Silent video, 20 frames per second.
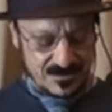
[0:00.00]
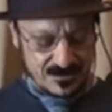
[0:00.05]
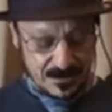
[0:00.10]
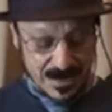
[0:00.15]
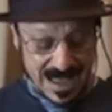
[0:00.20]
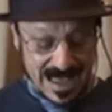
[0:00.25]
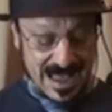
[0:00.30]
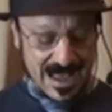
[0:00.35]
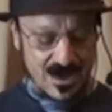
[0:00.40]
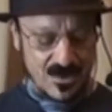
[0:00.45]

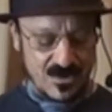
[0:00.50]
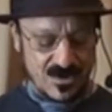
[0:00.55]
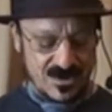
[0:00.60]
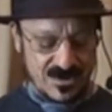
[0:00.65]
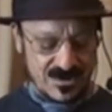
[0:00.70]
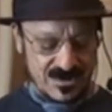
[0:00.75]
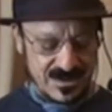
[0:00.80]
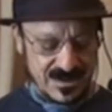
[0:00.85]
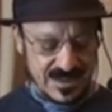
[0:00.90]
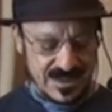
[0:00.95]

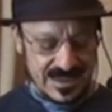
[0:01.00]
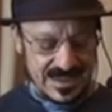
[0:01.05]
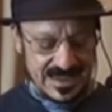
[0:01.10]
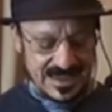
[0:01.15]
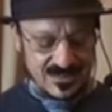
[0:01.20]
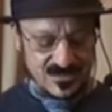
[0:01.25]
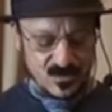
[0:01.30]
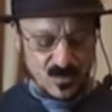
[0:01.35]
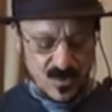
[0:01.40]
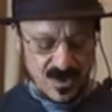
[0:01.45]
power
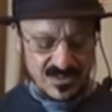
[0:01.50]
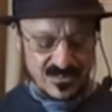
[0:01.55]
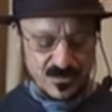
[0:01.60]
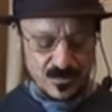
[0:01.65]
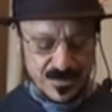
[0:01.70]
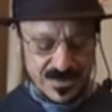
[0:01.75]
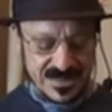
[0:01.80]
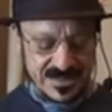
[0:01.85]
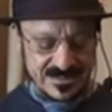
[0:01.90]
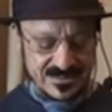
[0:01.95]
has once
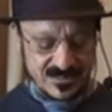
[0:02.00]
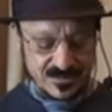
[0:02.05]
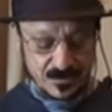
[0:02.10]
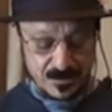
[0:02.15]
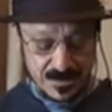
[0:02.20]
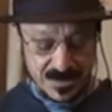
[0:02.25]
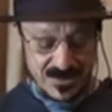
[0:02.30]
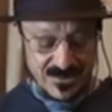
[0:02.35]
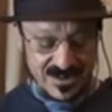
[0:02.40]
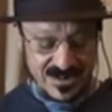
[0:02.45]
been
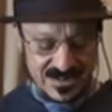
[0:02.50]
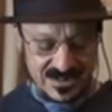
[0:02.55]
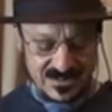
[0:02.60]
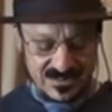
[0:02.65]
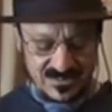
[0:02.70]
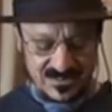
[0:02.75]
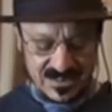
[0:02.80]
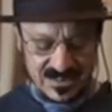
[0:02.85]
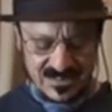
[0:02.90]
experienced,